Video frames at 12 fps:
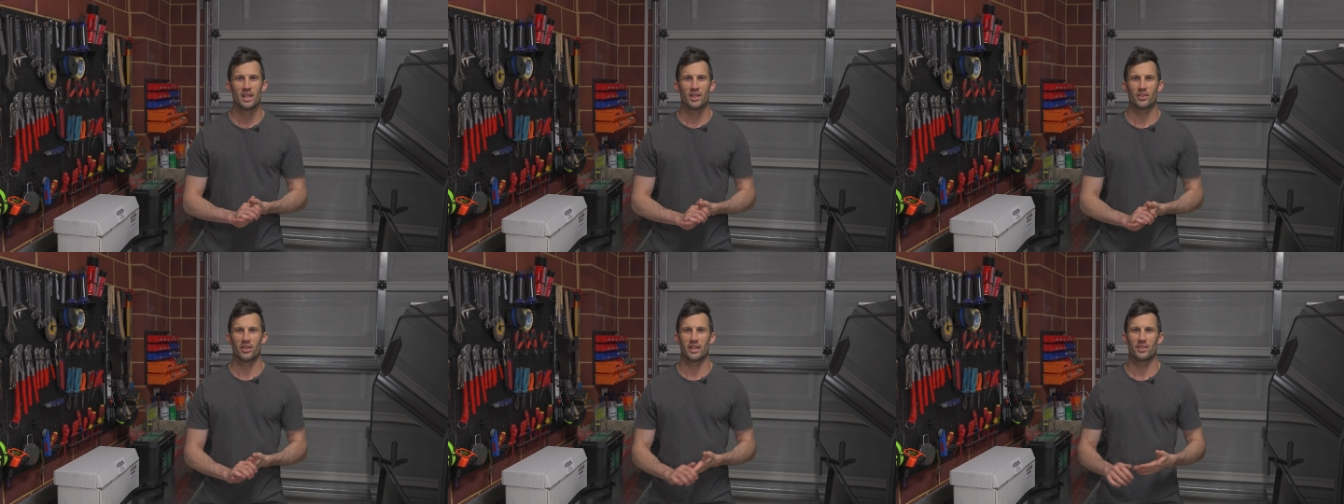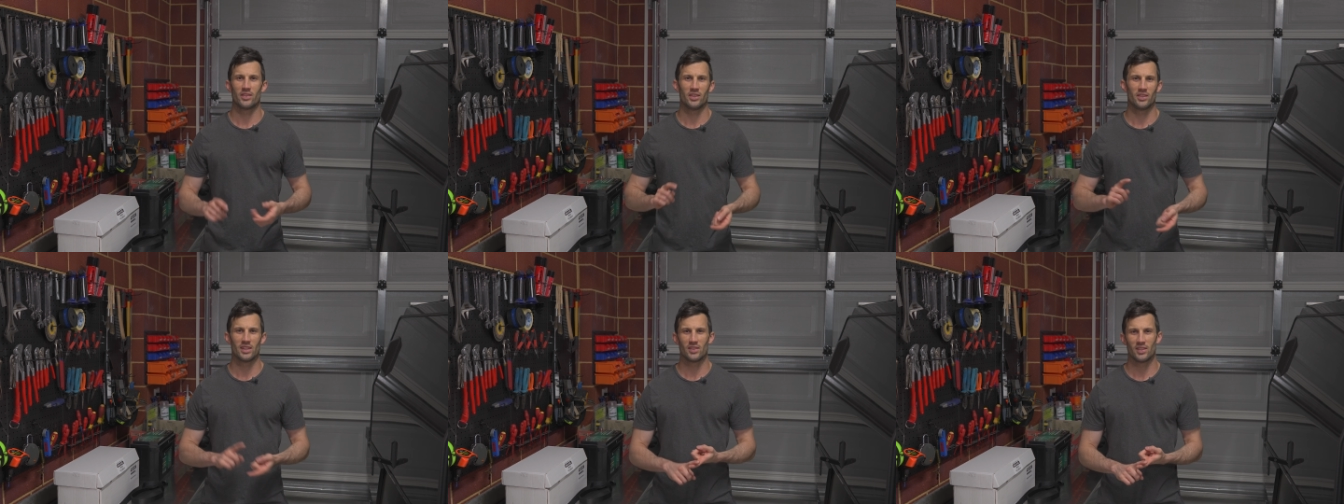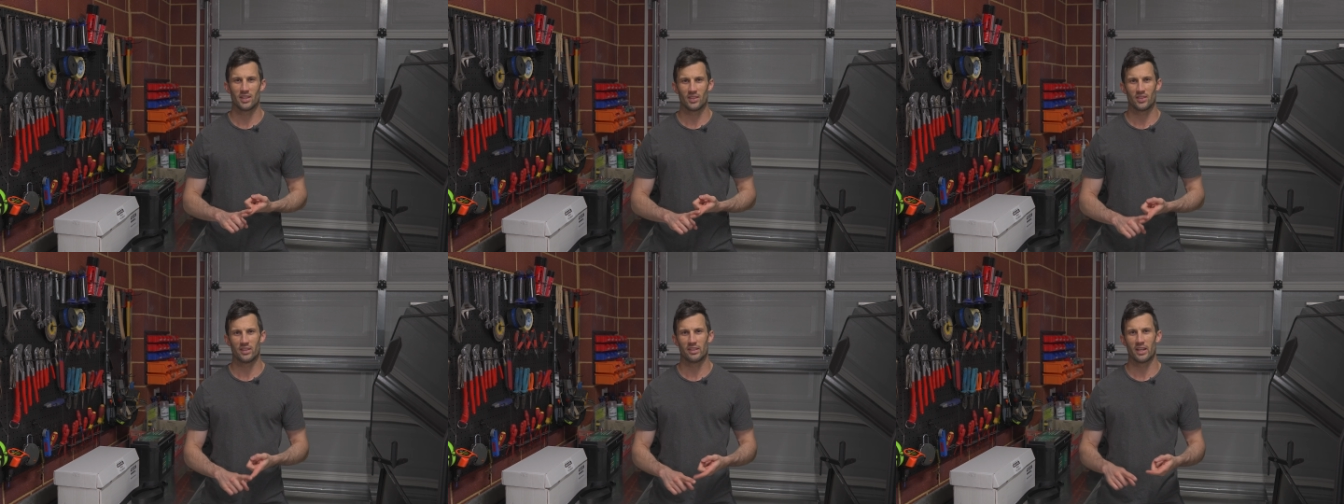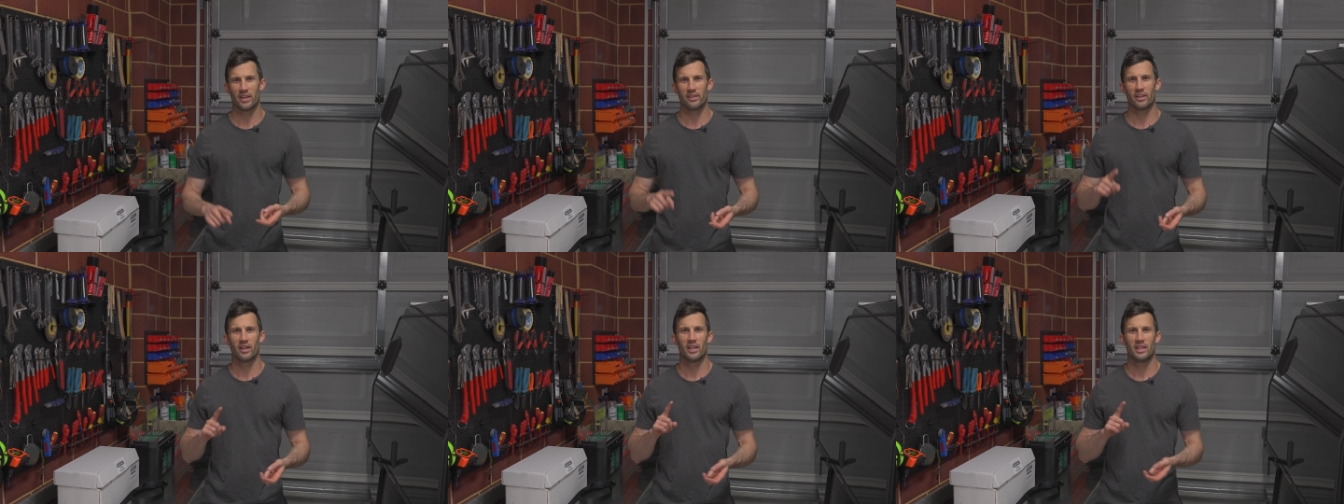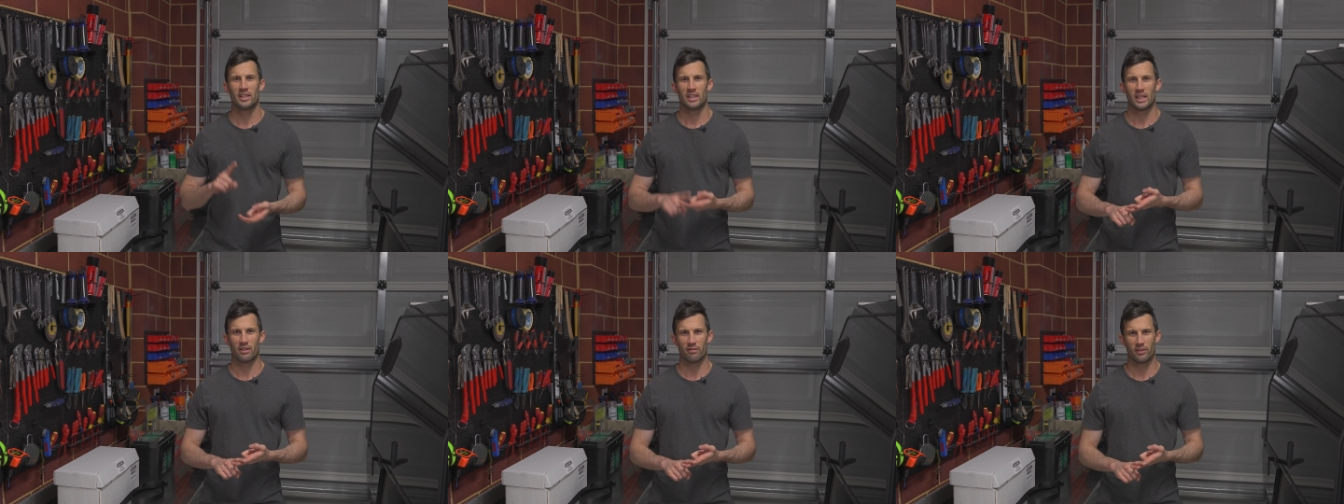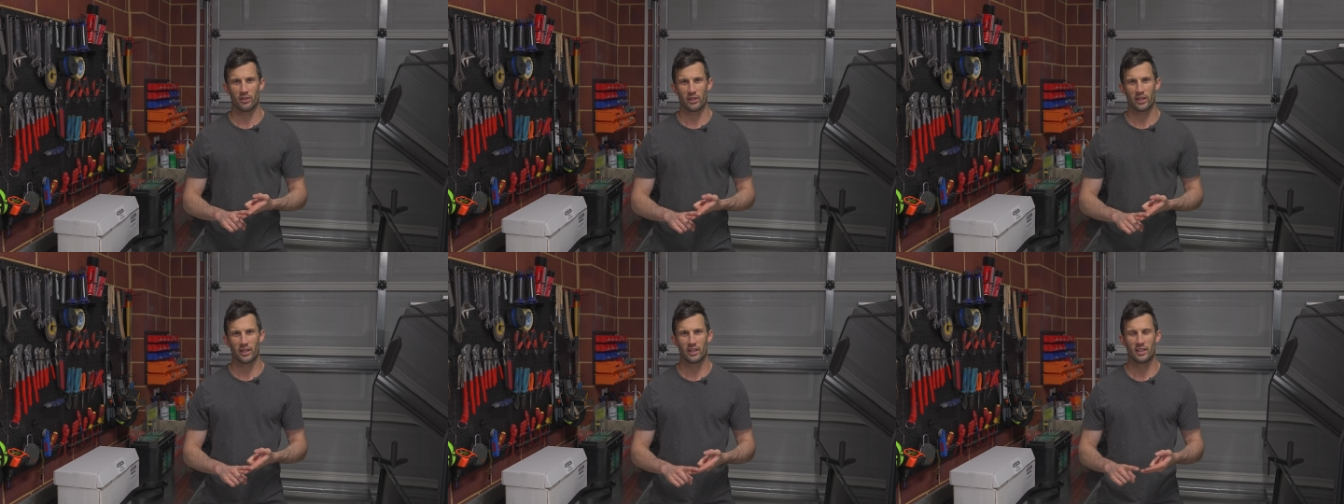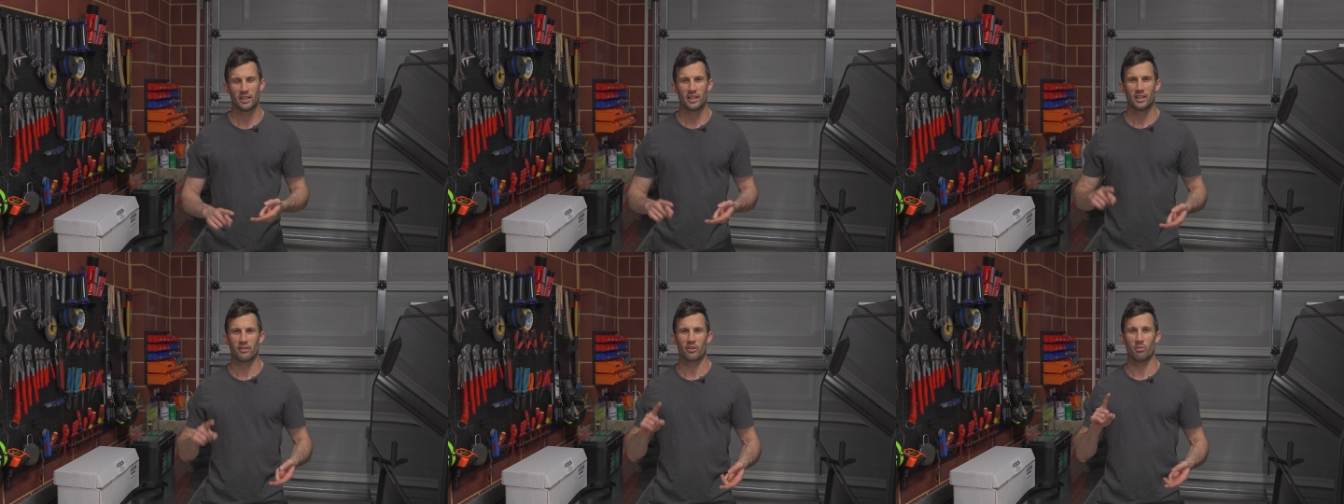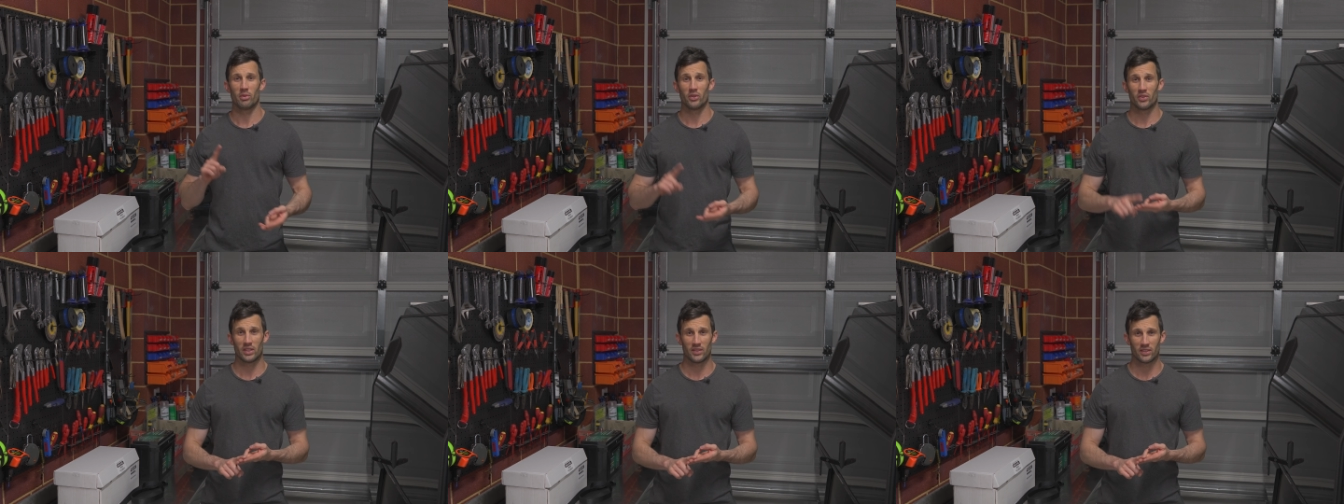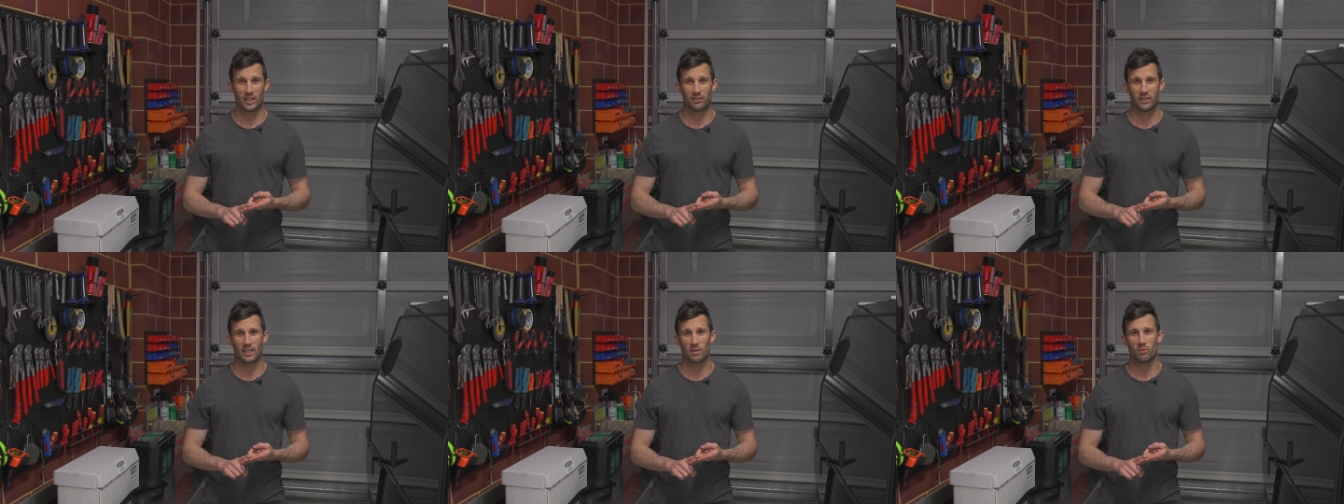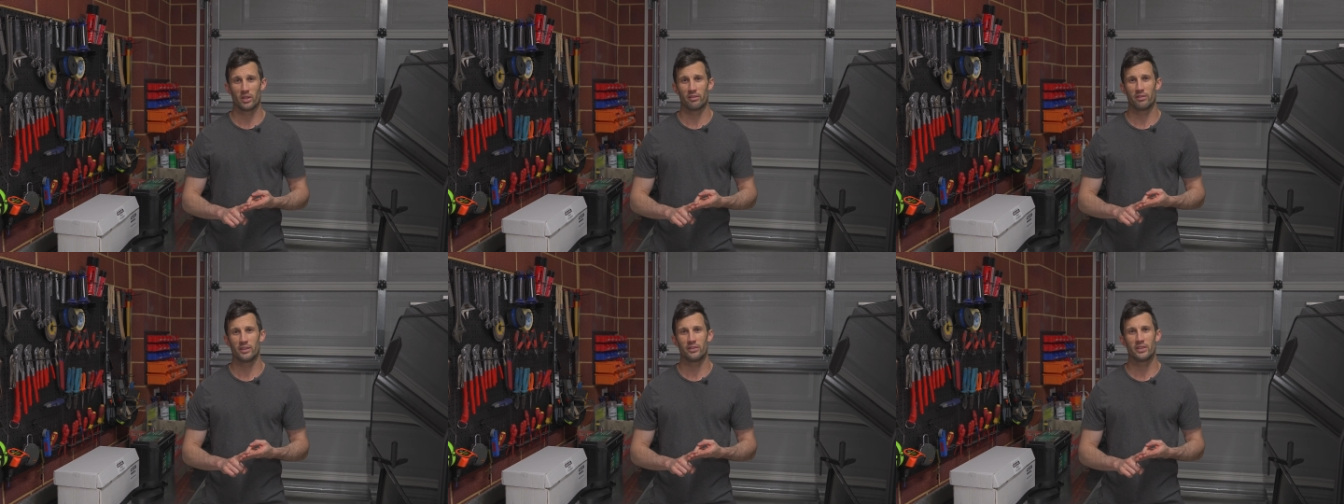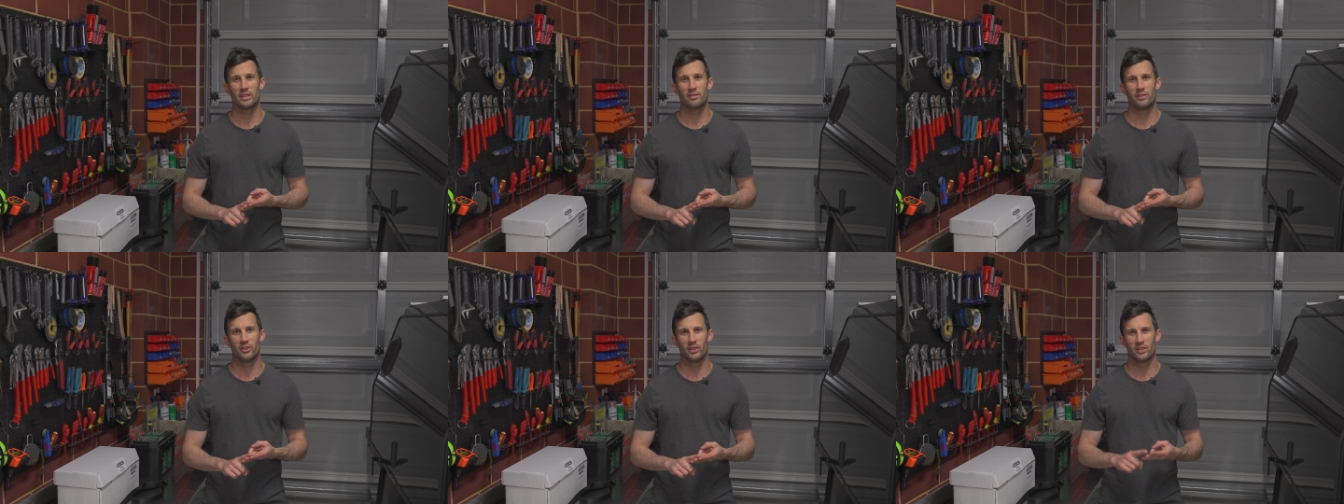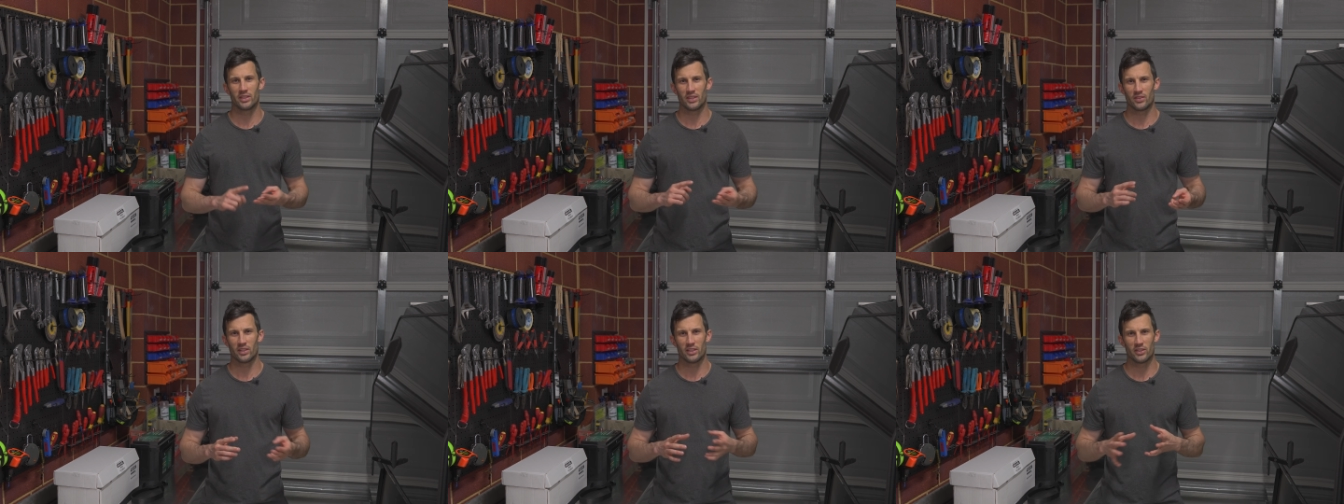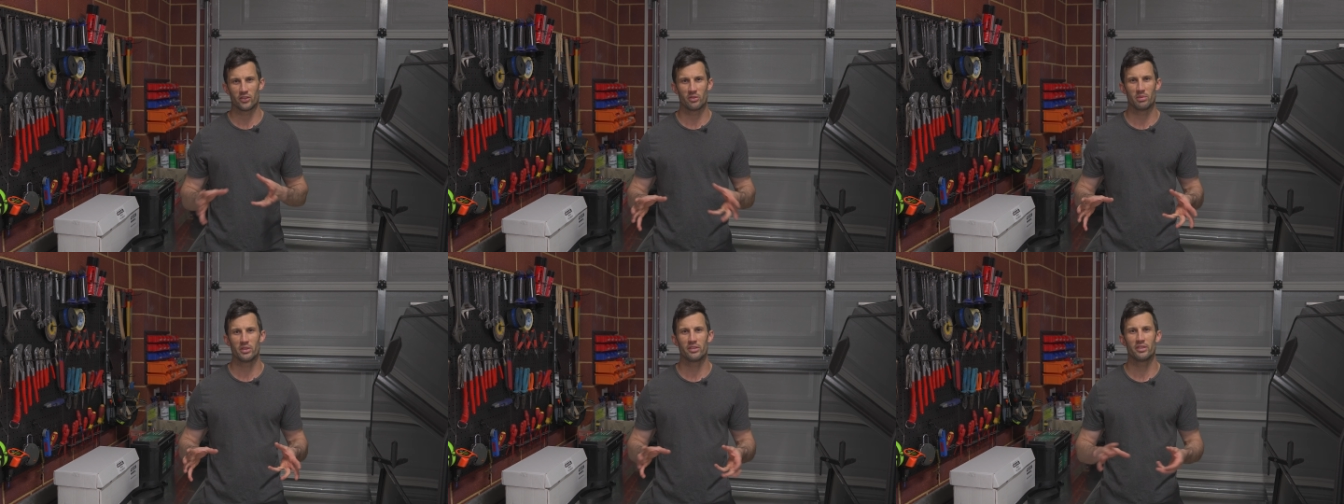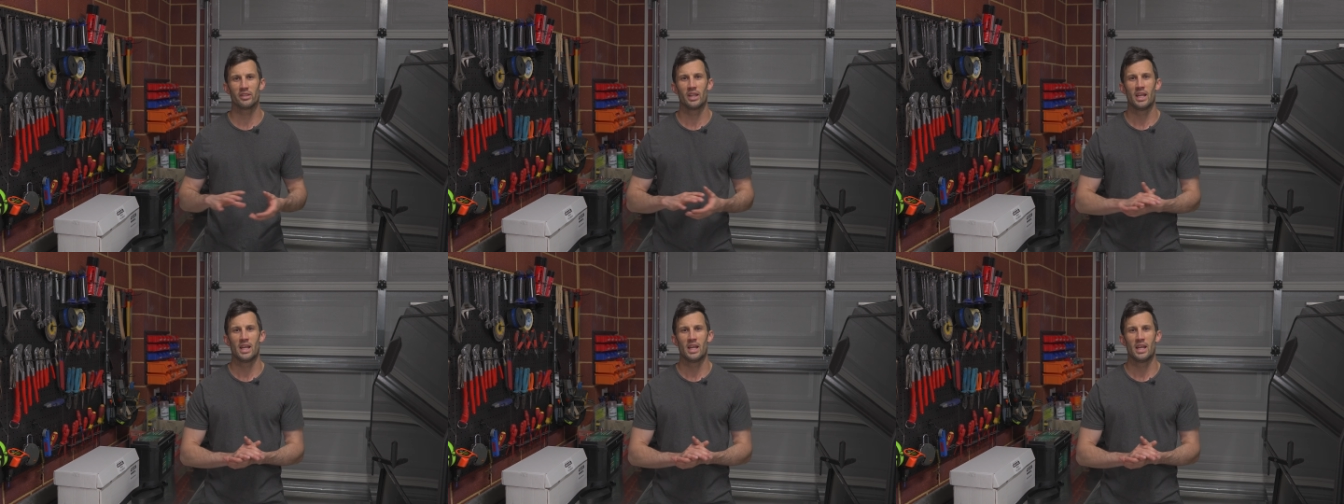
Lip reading: So that's a DC-DC charger, an inverter. I've got a Bluesea Safetyhub 150 for DC distribution,